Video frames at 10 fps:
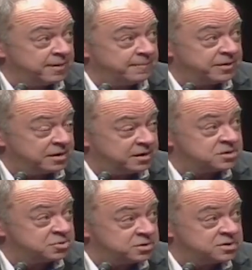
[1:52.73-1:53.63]
that is
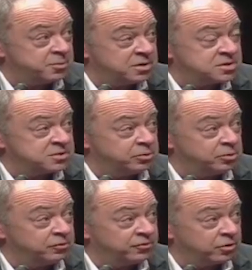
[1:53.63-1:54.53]
responsible
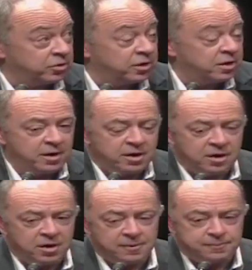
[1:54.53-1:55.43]
for uh,